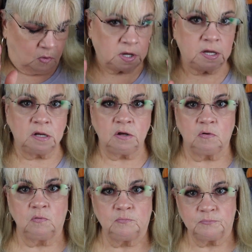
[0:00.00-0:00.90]
what are you
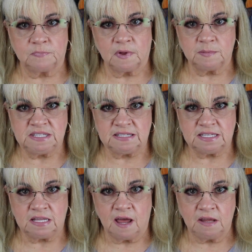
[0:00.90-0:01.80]
gonna do? I'm
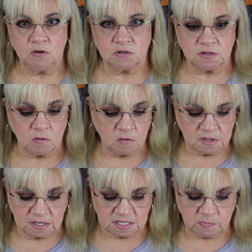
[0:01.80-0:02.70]
69 years
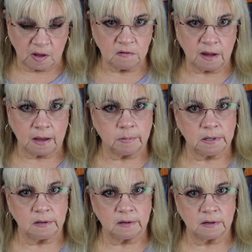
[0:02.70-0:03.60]
old and it's bound to
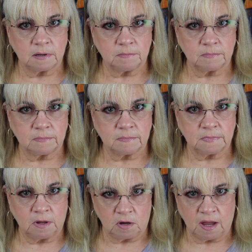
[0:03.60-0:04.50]
happen.
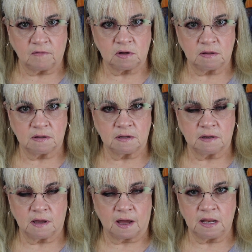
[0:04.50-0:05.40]
There you have it.
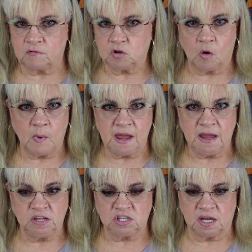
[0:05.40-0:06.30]
I never told my
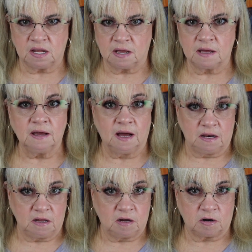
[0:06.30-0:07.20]
age yet
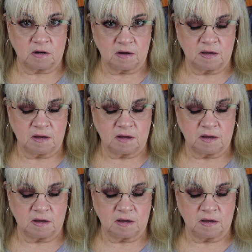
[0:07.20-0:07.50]
on here.